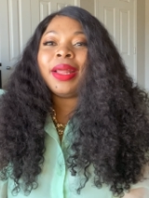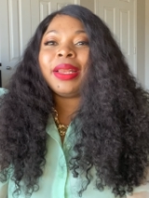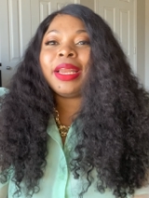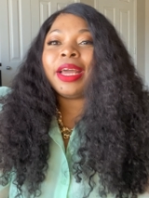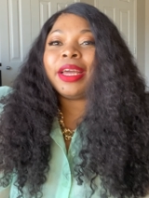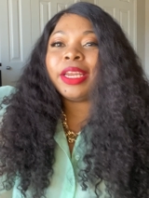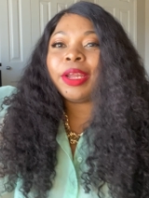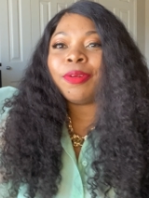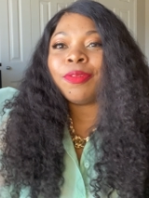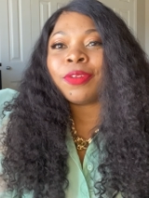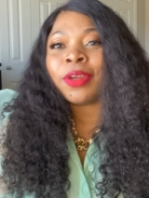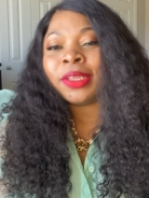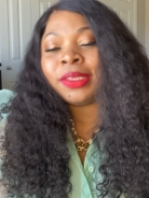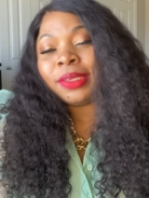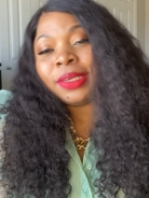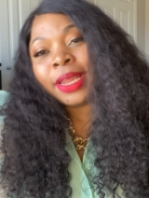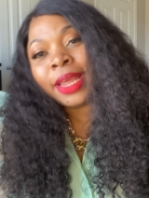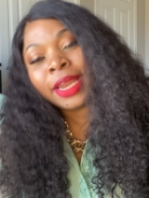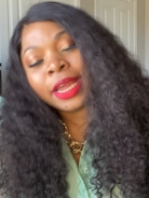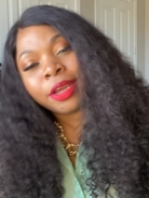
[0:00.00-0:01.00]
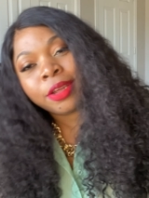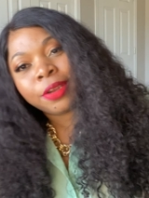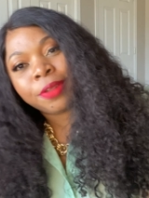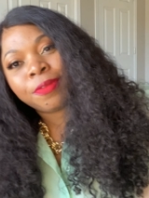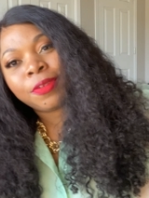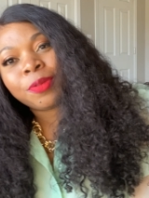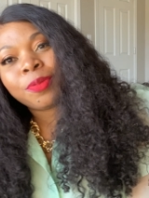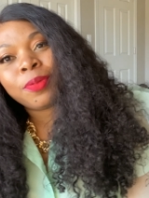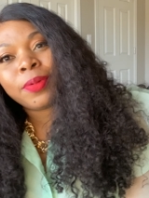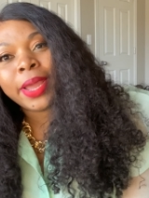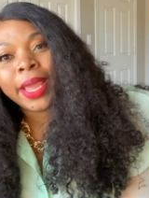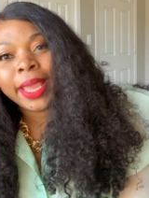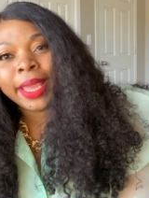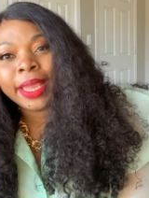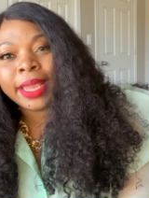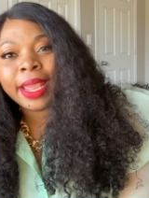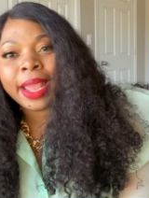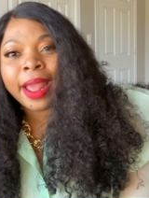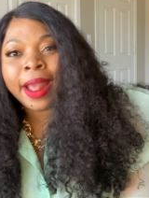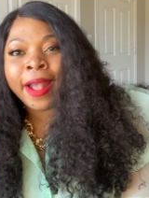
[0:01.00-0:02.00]
now that I've gotten that out of the
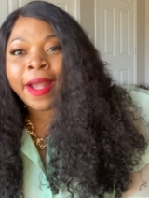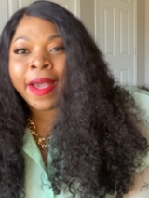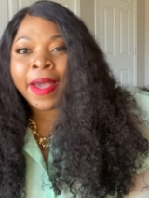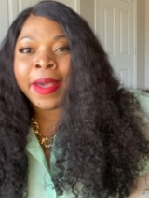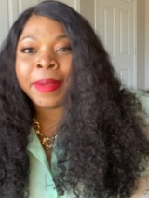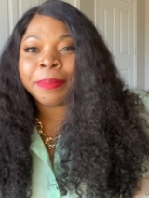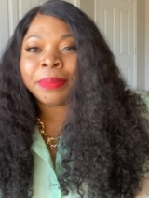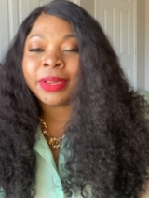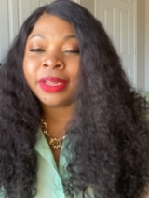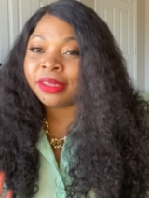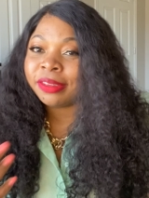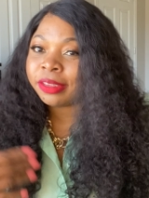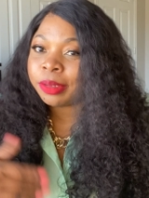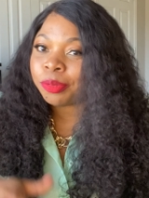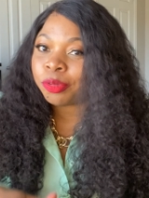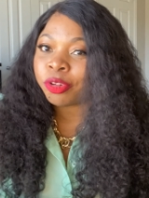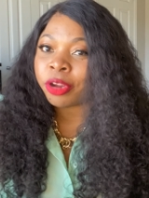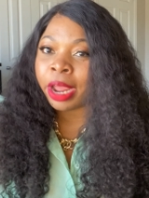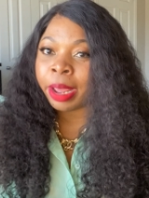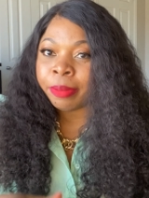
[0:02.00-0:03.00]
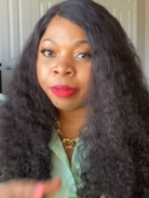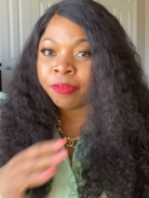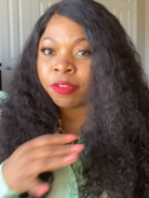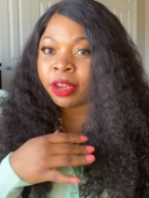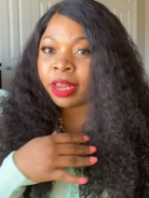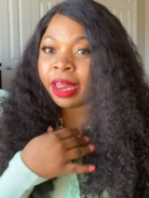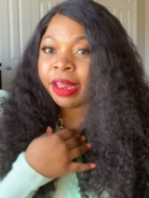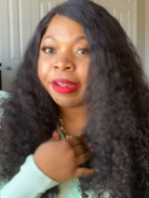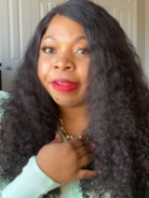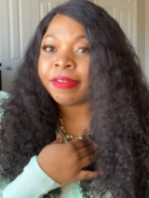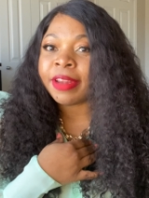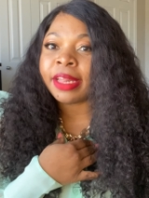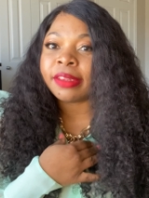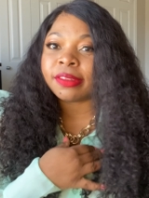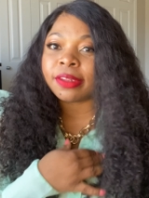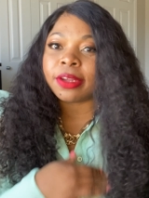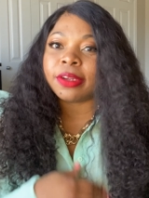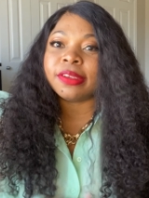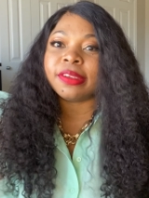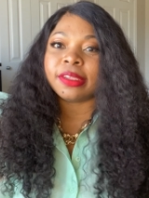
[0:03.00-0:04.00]
way, uh please subscribe. If you that if
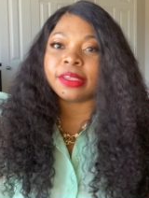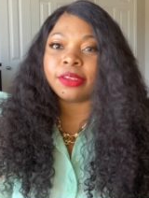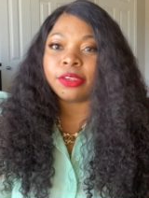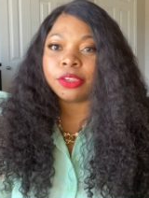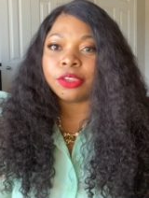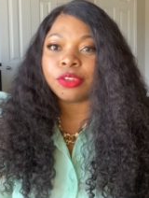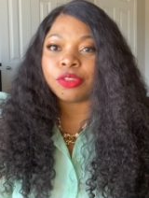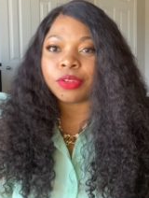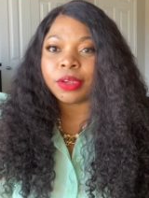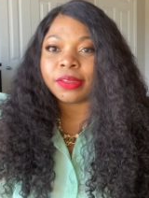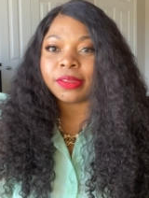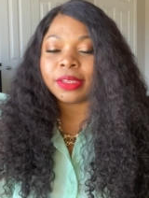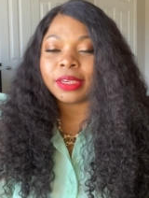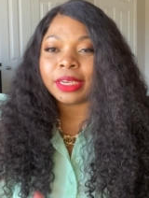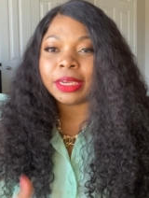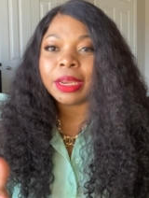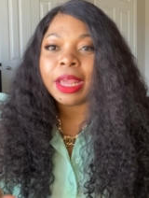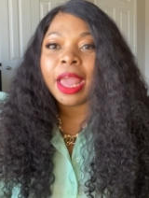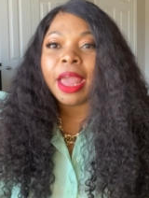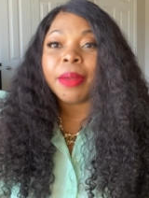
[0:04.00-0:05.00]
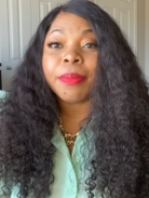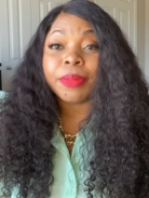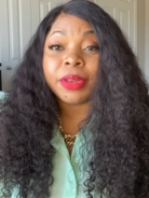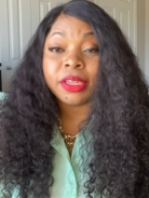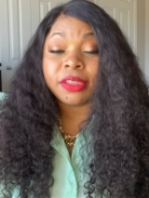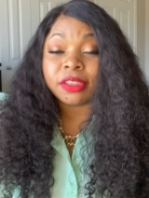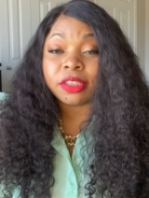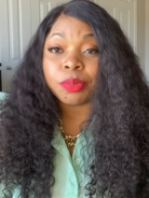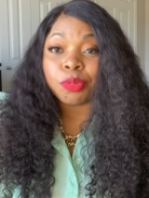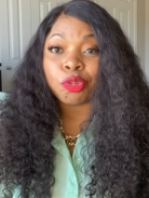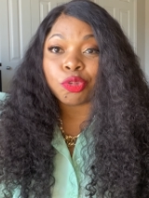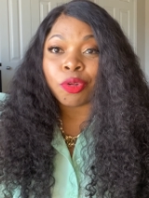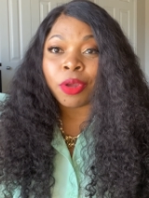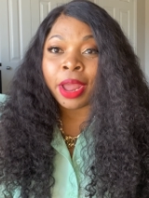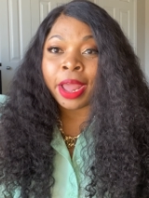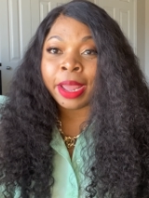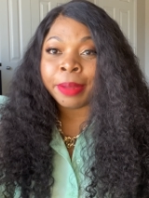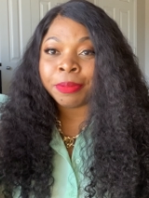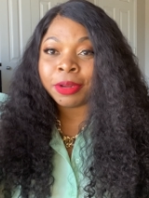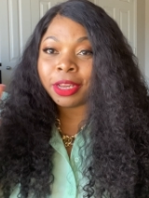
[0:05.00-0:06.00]
that's content you're interested in, please
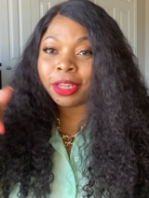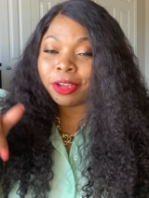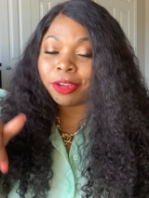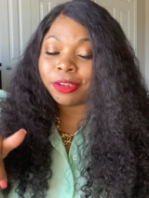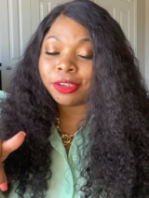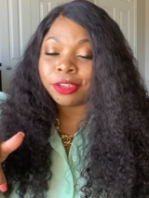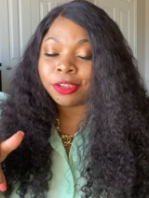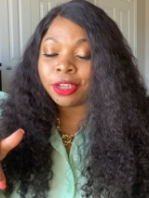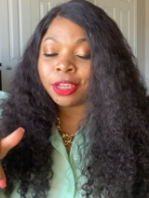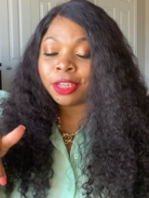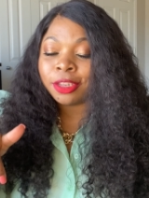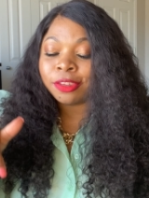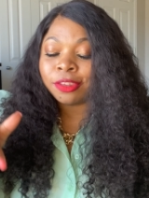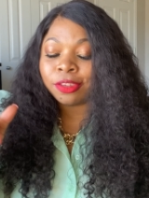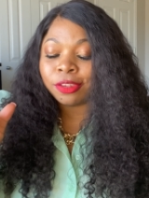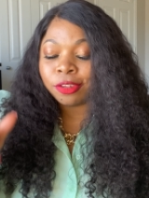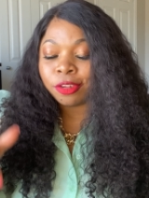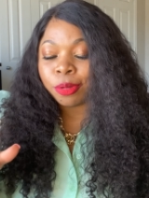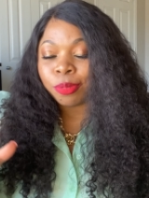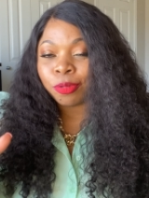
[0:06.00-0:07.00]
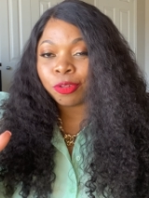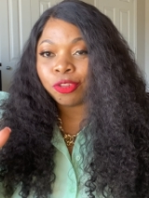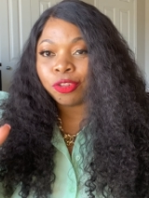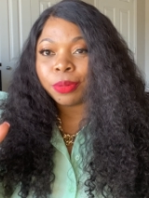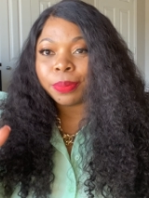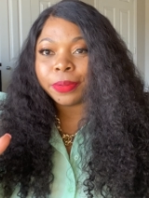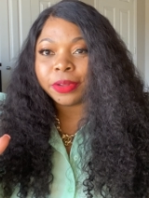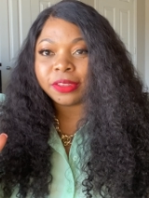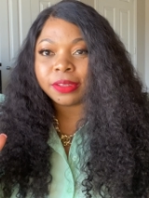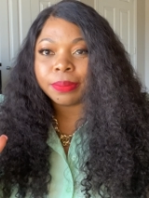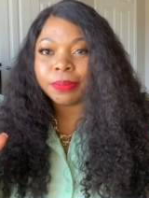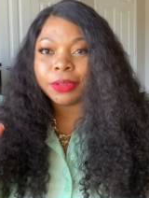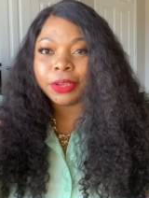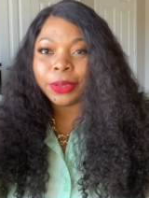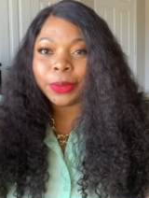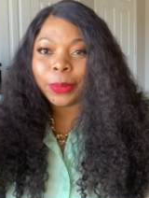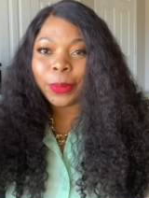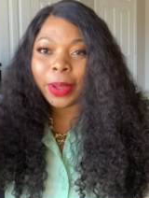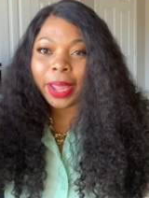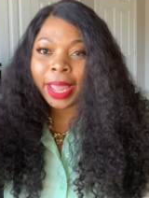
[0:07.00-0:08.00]
subscribe. Click on the subscription button
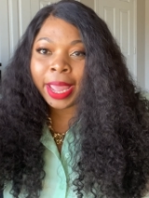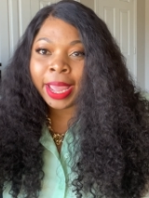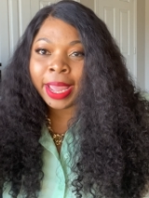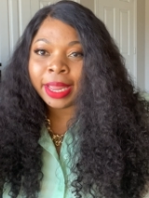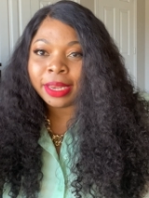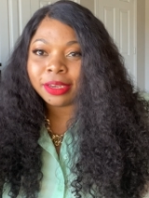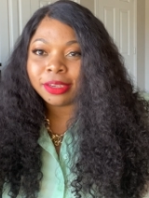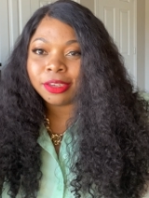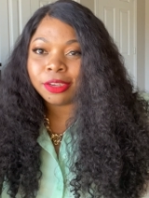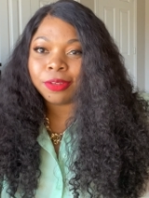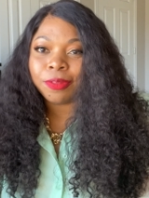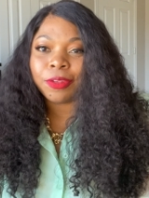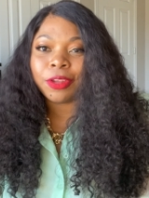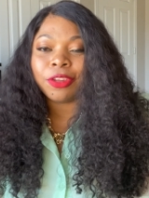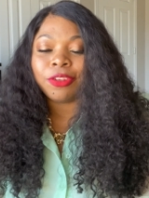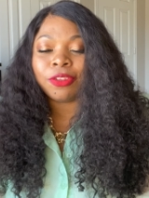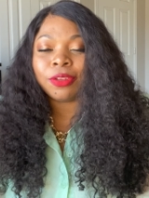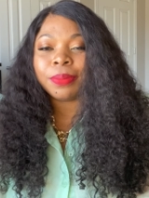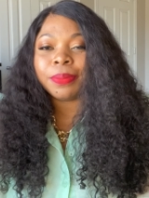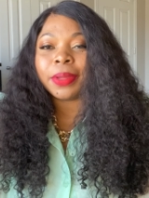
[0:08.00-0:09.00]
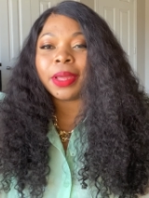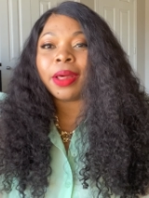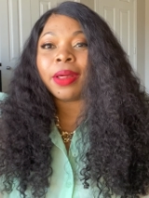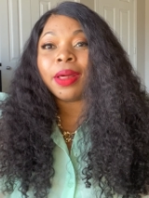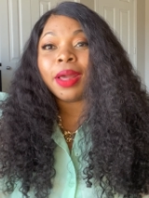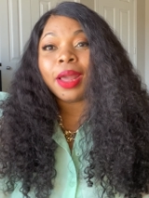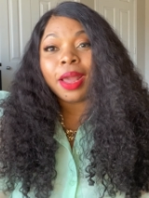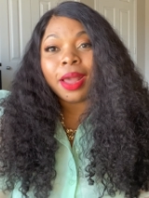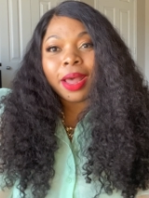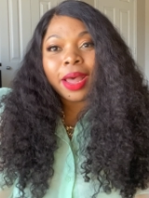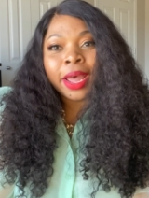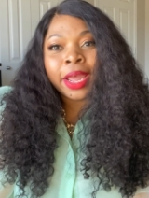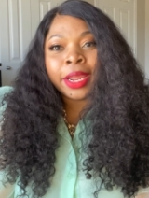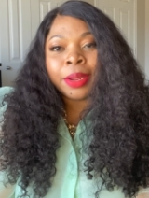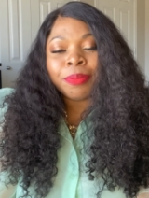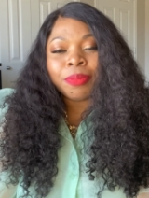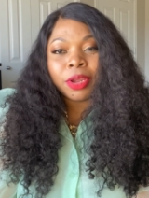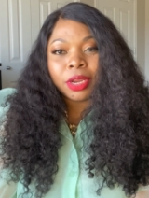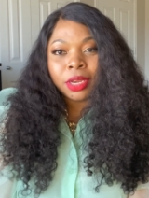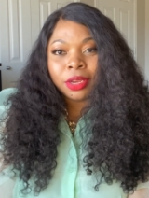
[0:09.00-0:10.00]
below and the notification bell. I
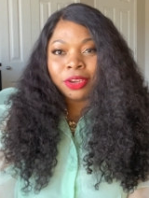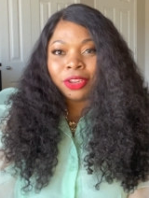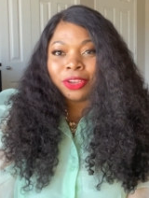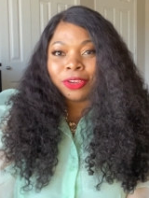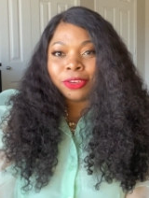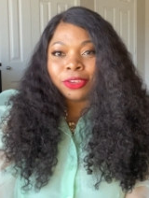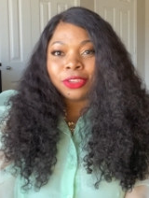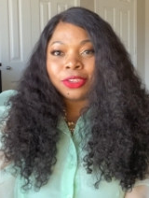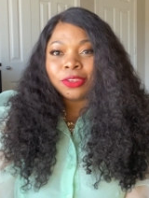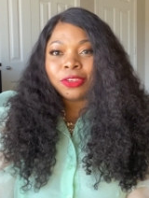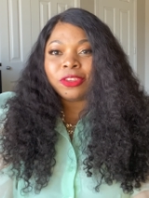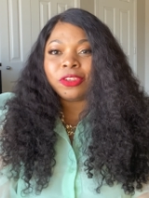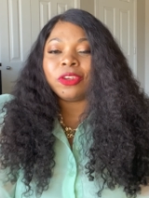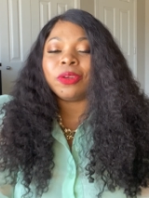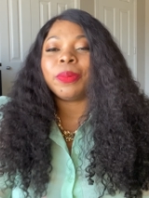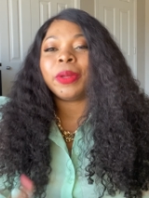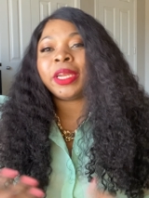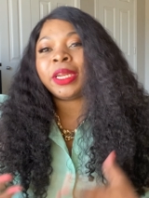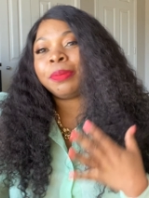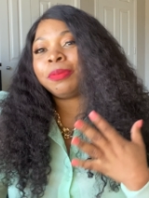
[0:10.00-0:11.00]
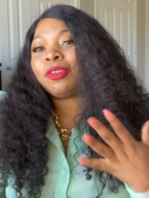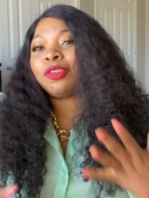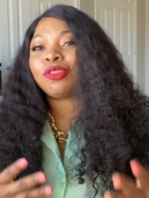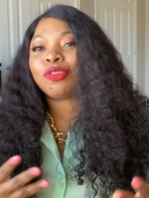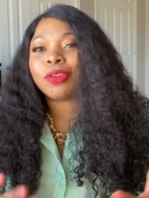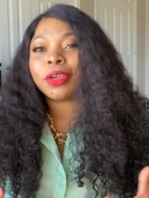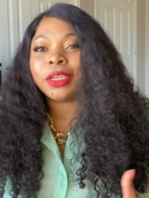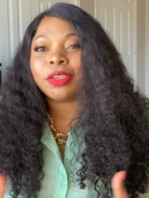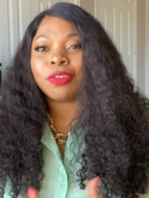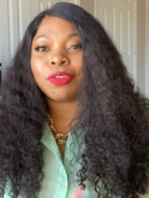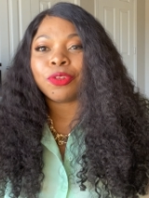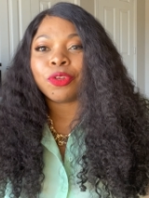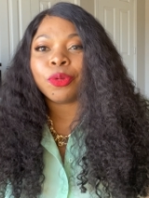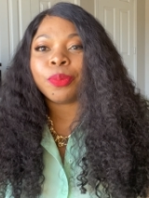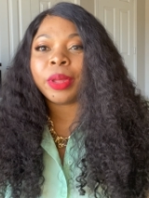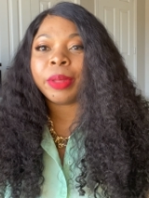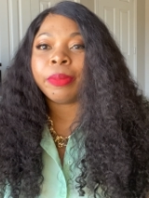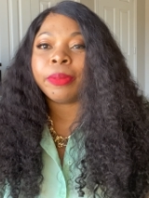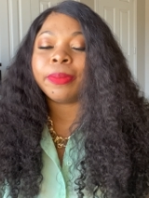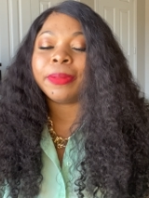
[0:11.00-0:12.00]
am pretty new on YouTube and I'm just trying to grow
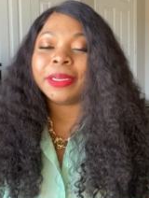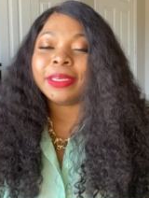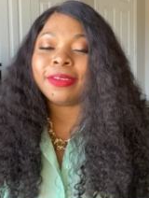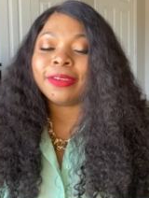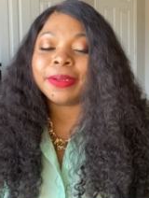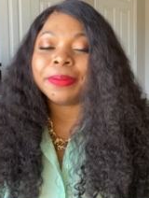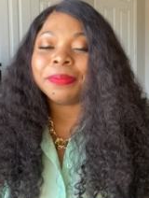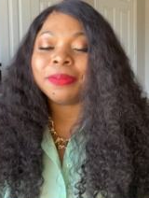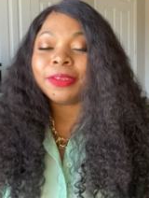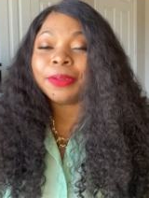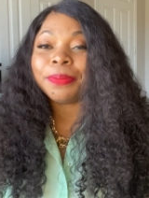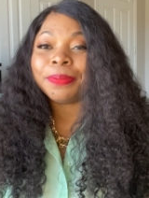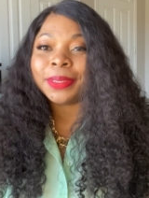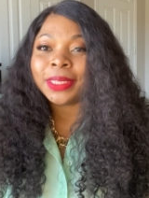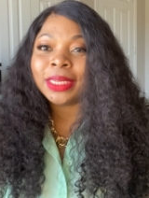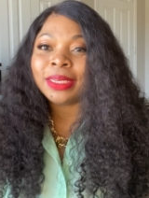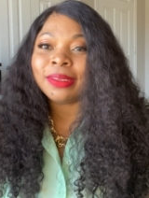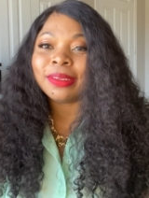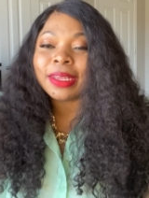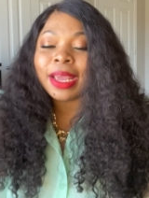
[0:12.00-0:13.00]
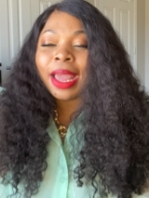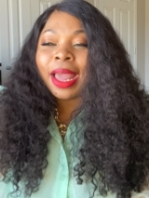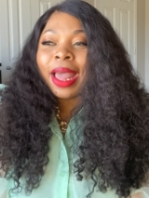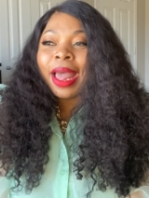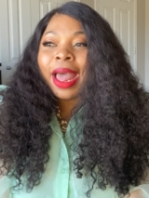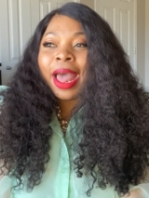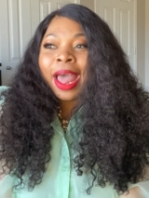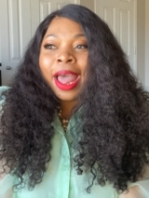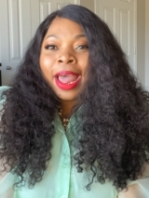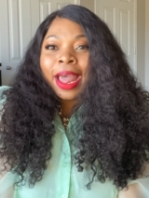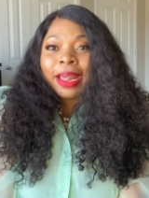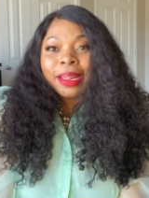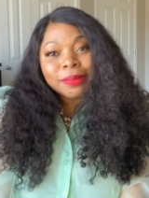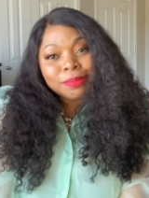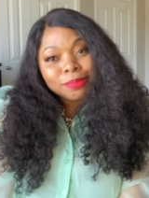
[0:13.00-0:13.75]
my momentum, so please uh